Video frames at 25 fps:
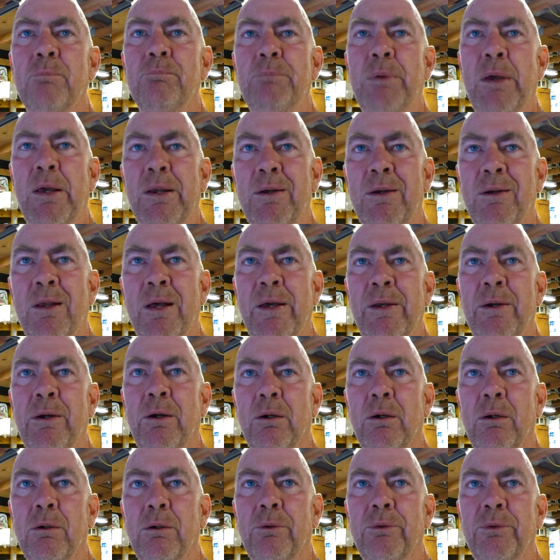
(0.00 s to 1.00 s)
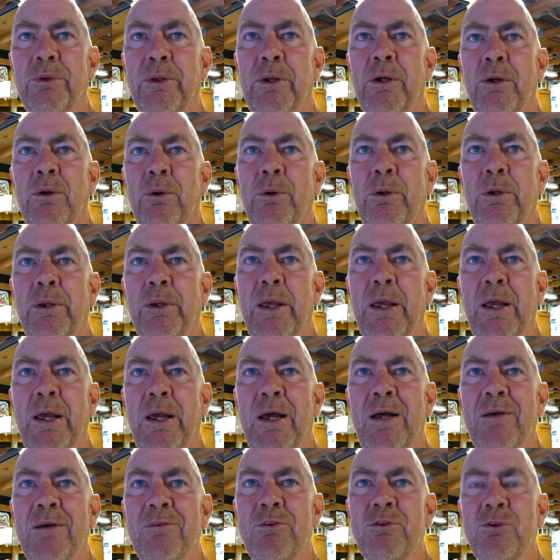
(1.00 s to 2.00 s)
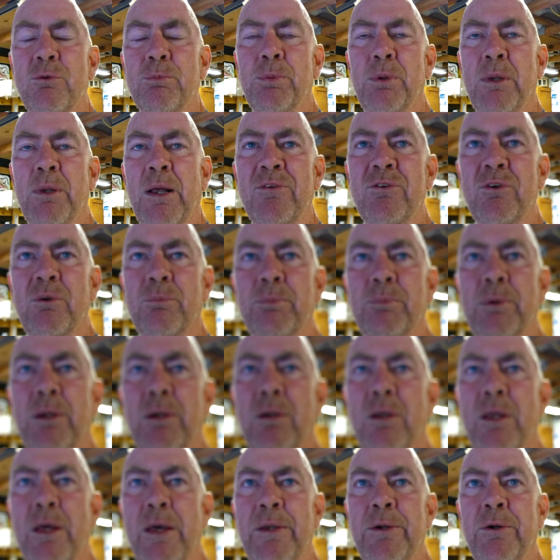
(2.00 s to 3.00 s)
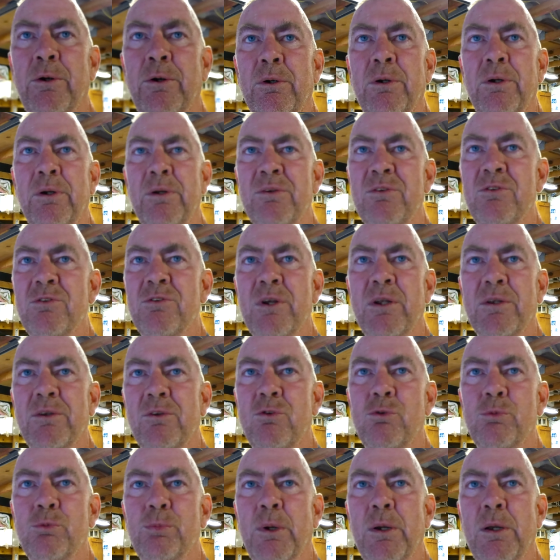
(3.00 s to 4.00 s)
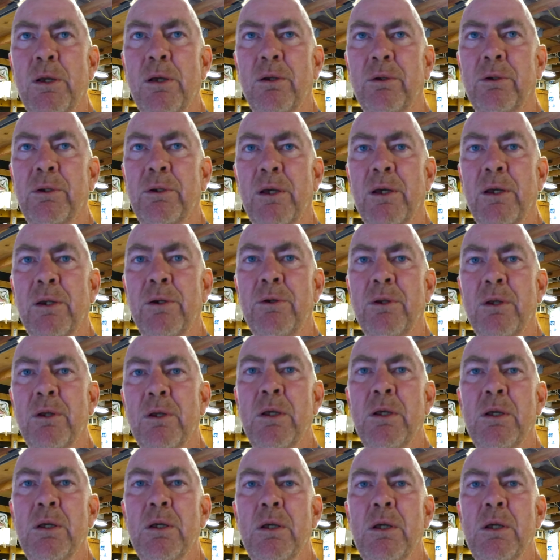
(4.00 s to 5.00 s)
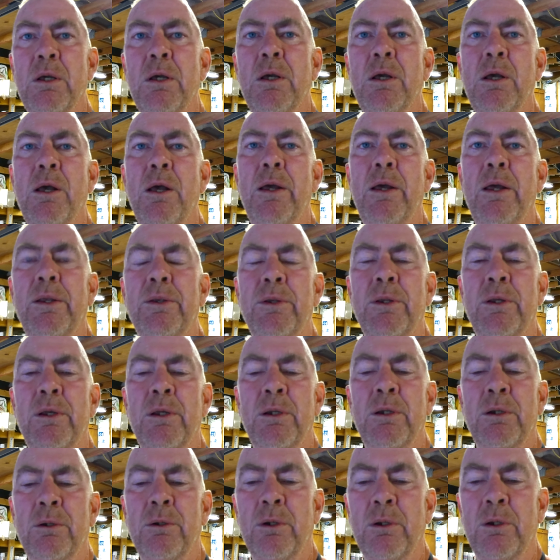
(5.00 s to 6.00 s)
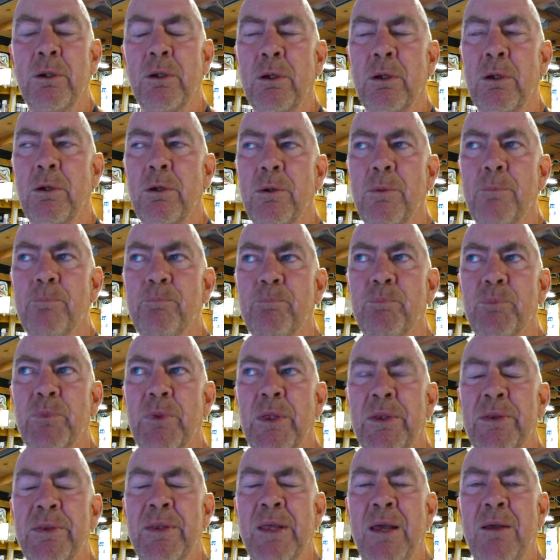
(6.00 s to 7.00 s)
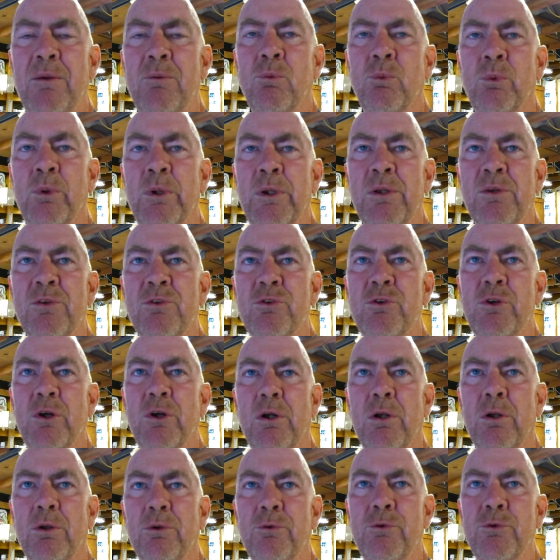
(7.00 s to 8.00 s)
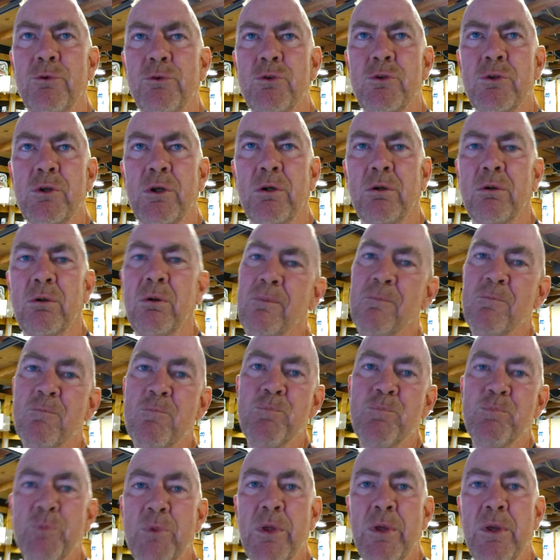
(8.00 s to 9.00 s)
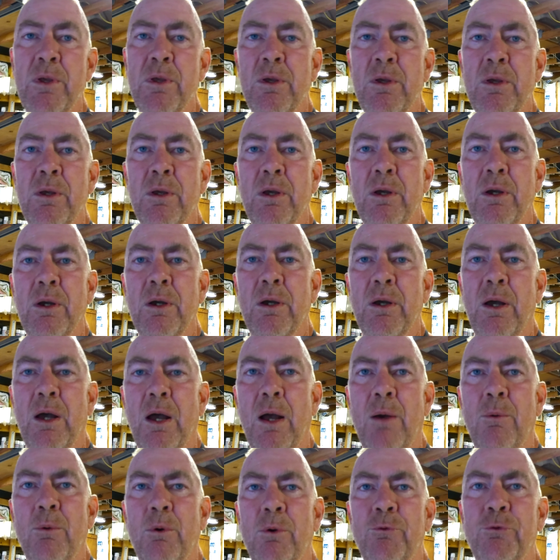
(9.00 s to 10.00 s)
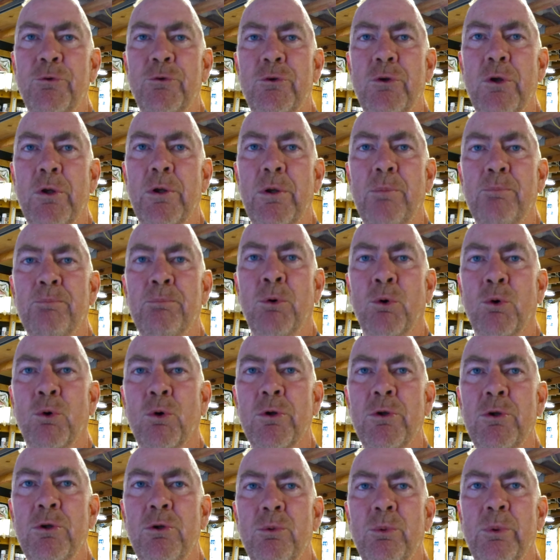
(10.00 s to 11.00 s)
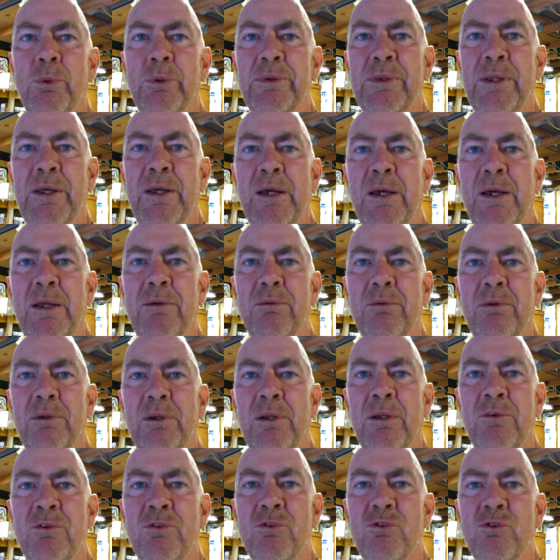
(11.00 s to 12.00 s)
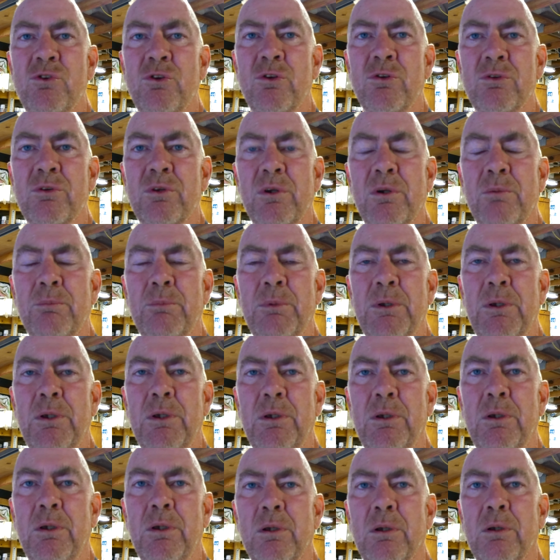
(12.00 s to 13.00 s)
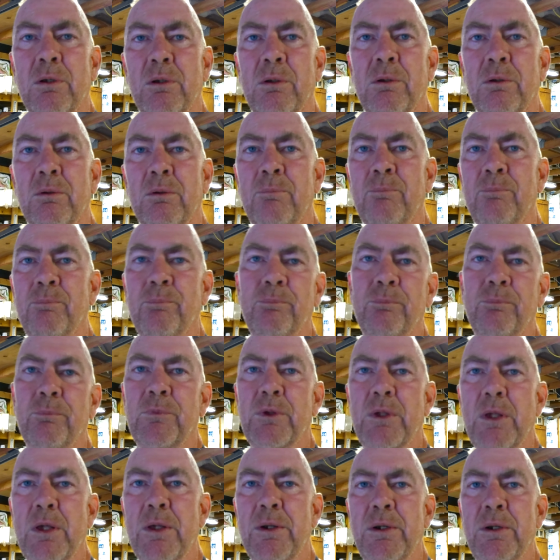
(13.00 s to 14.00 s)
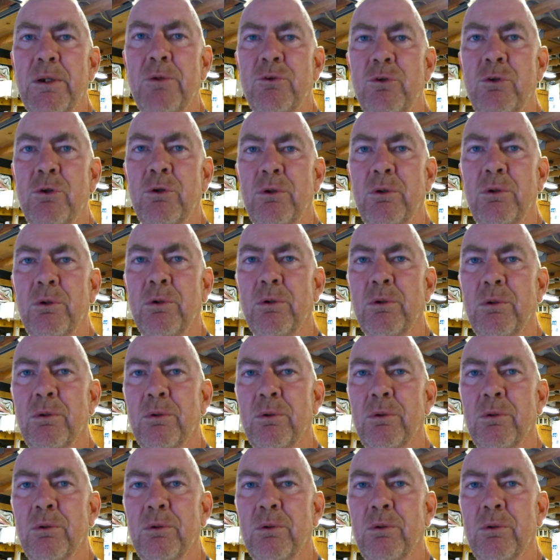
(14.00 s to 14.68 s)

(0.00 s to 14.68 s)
bed liner that I already have. It's a plastic bed liner. It's not the spray-on kind. And then get that reinstalled. So I won't bore you with that. That's just going to be cutting to